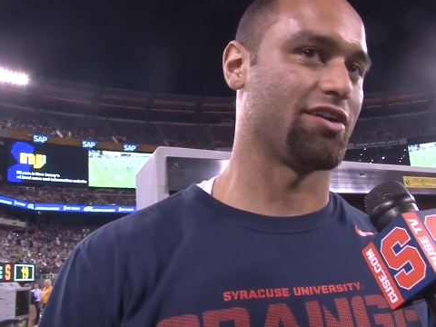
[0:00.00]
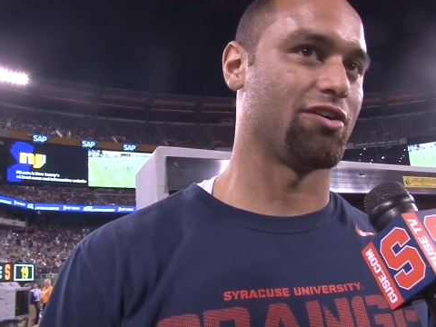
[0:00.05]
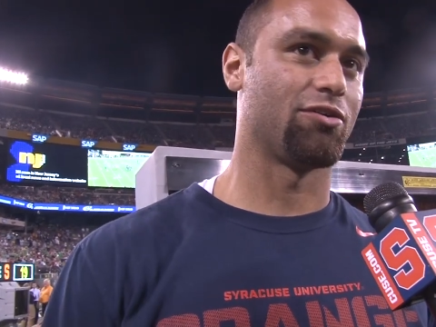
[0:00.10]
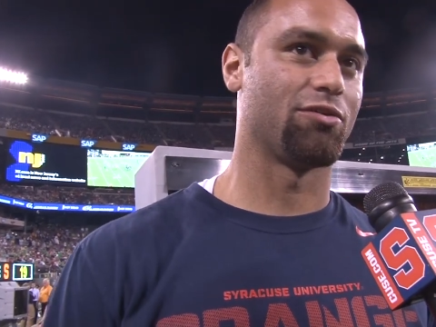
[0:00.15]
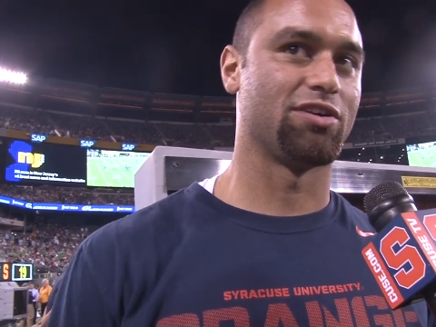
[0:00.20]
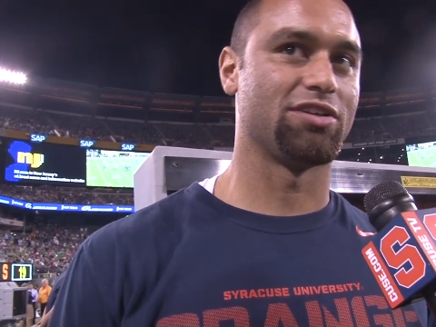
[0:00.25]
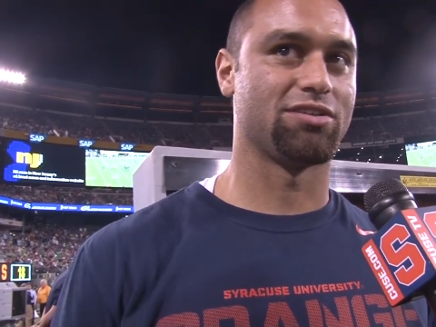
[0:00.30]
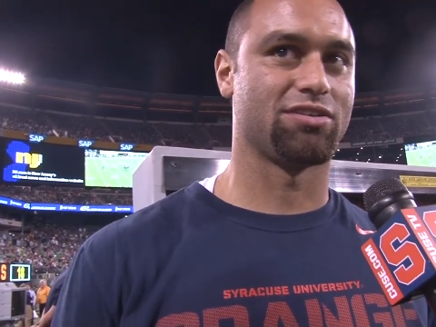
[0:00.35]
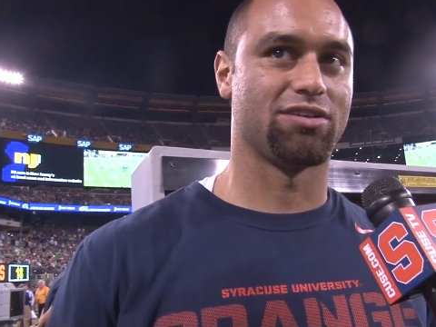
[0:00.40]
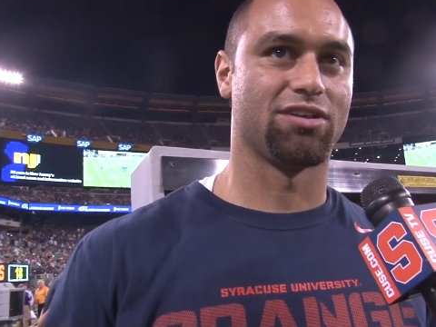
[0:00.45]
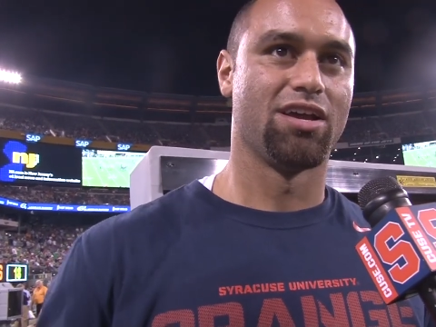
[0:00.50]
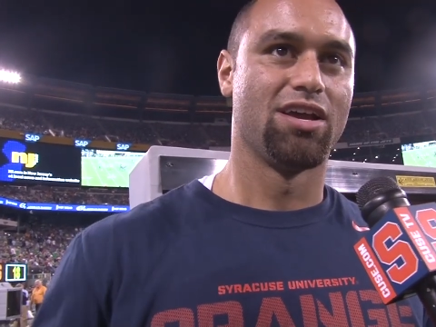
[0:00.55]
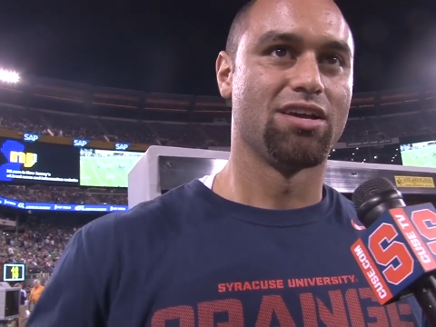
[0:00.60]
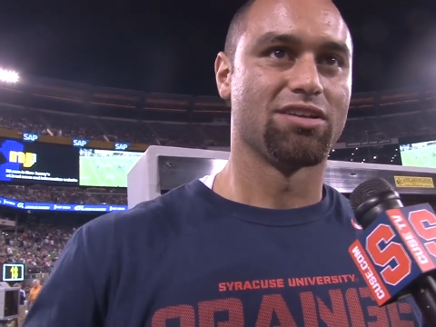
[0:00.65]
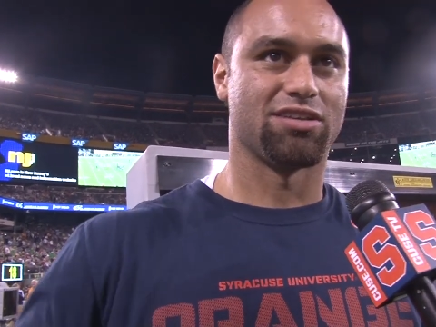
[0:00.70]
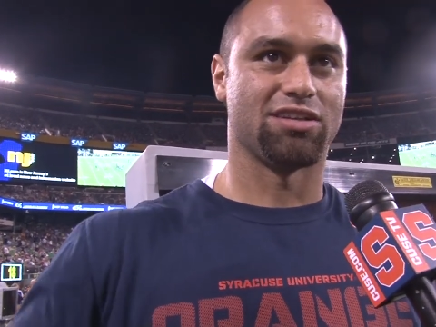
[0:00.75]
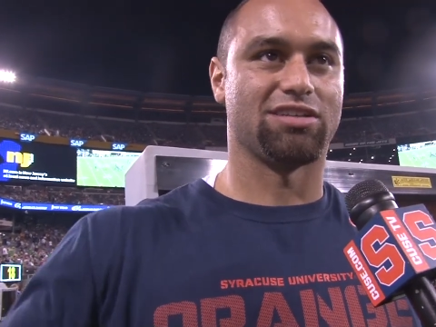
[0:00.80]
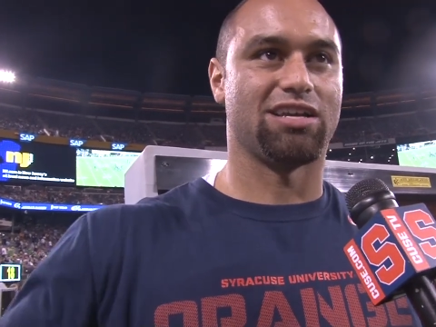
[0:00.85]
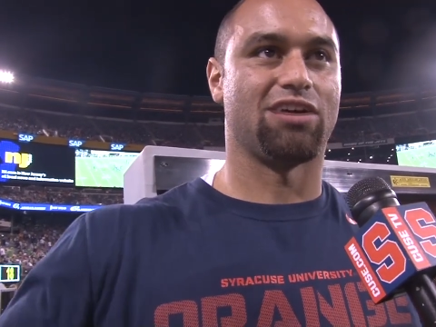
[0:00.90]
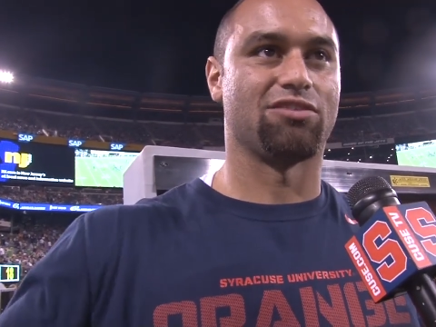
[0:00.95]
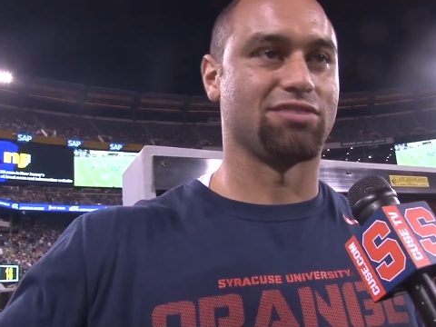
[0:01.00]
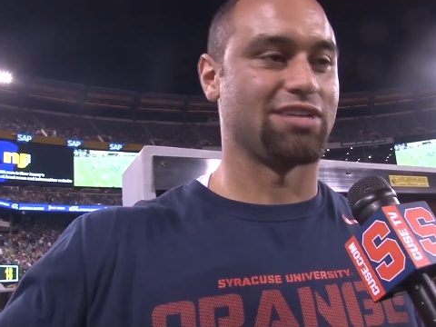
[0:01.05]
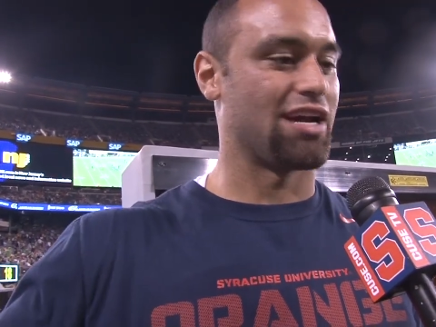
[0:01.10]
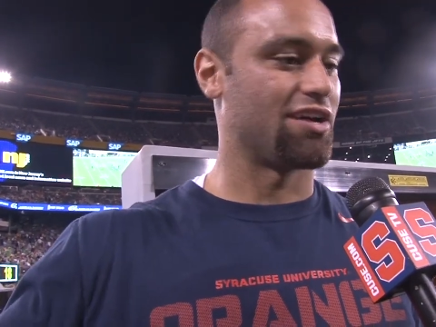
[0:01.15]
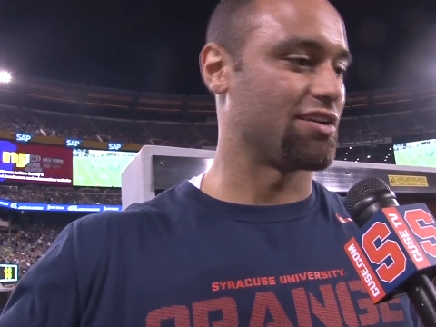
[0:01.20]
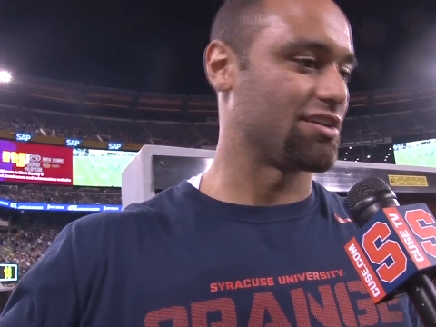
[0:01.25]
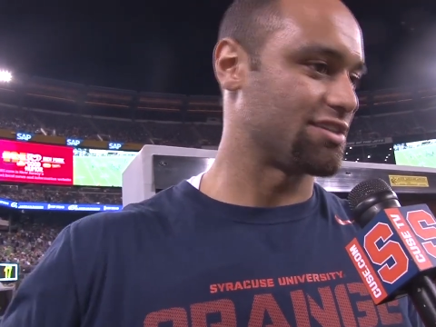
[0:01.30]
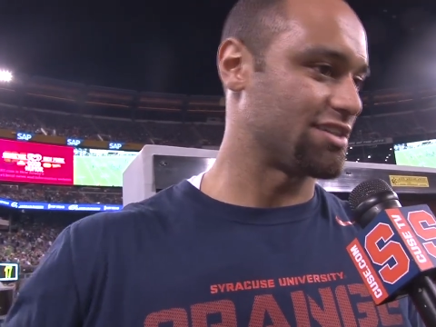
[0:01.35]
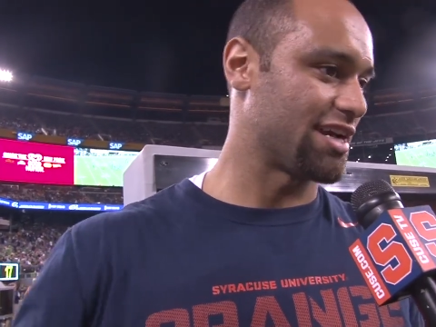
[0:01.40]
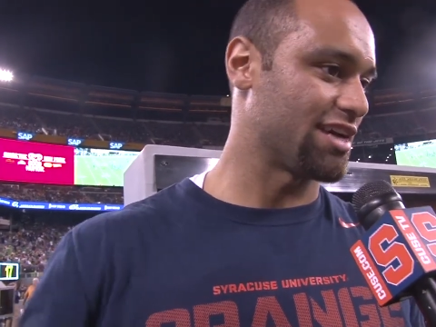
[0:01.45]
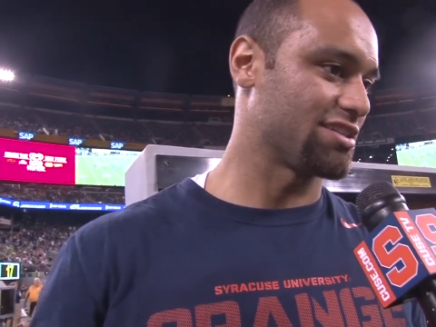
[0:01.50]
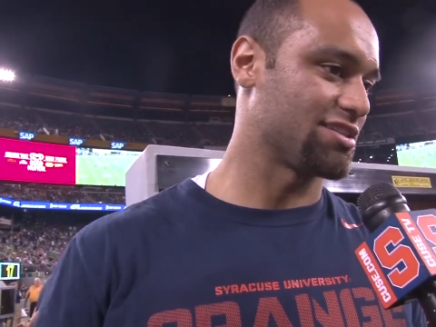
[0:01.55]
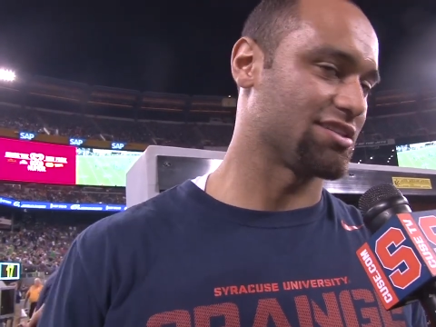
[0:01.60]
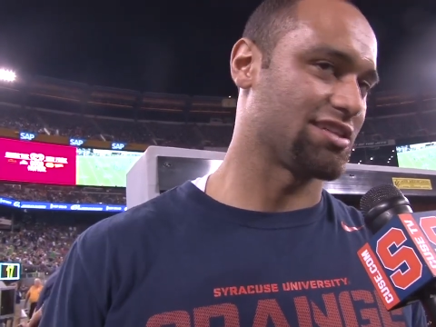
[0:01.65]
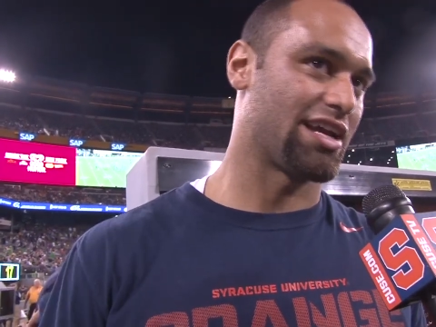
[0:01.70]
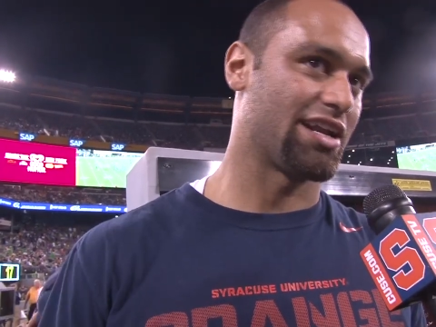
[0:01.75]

Always, since I was down in Texas,